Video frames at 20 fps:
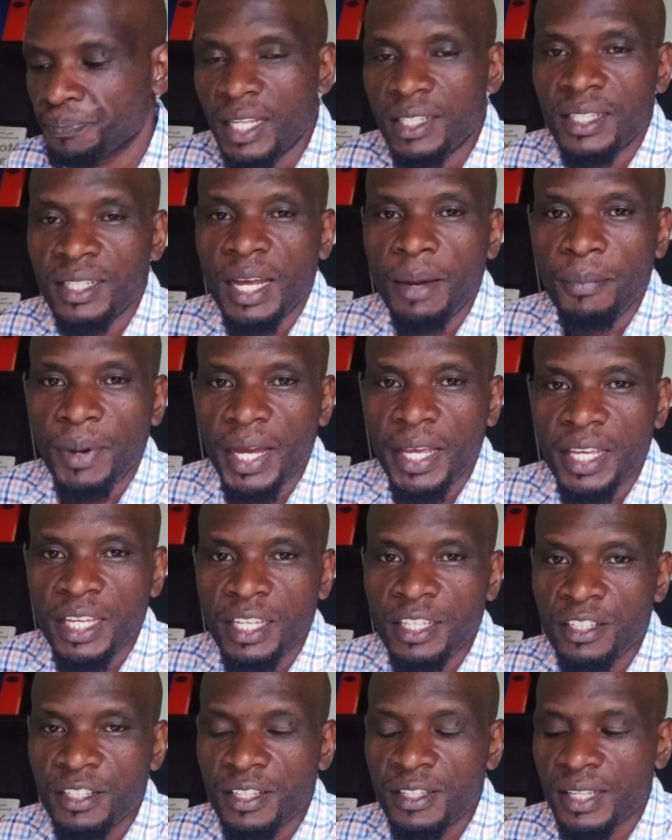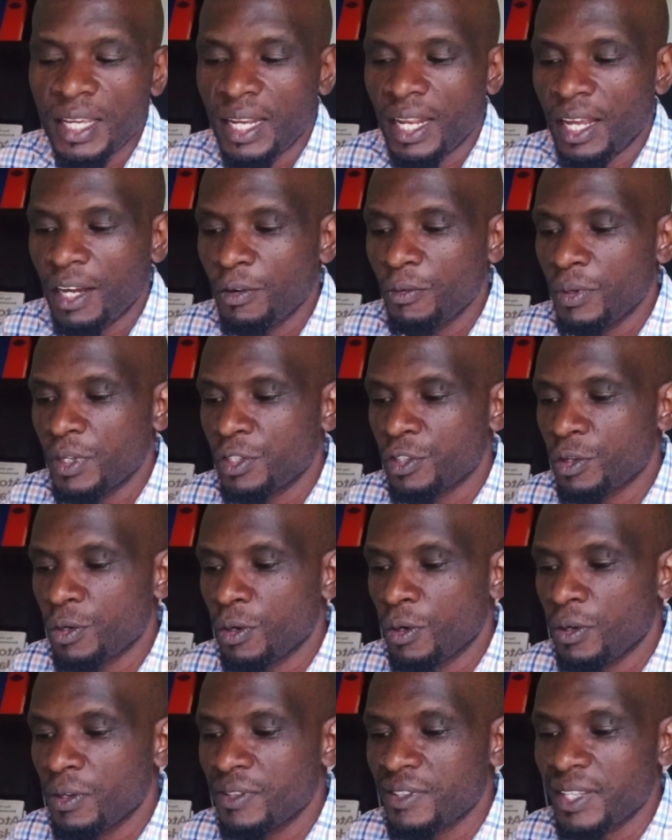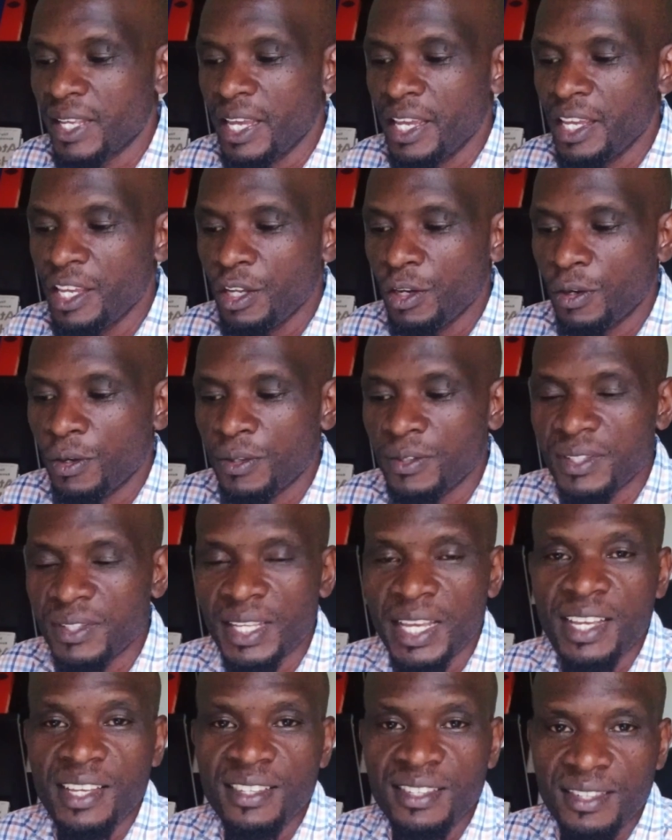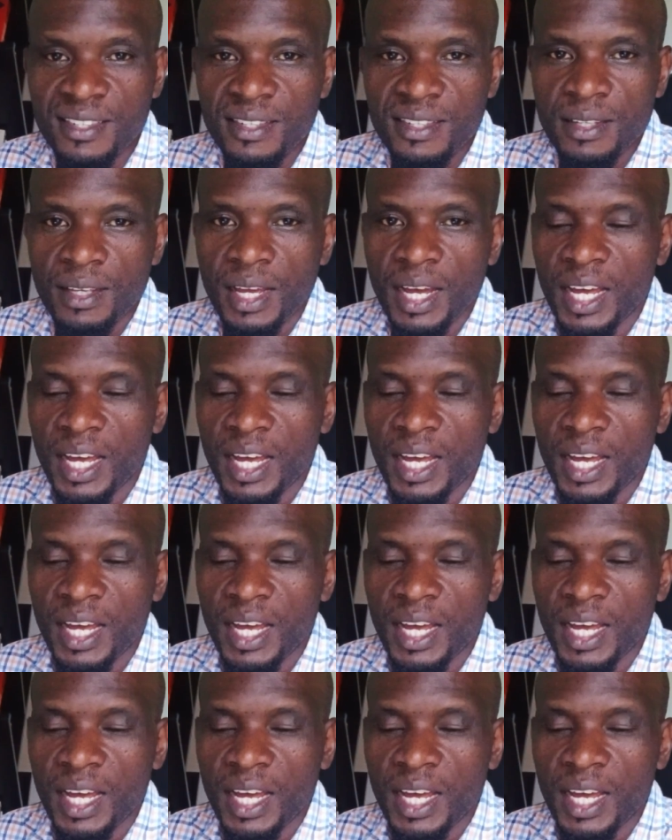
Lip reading: At number 8 is a language called Zayse or Zayse,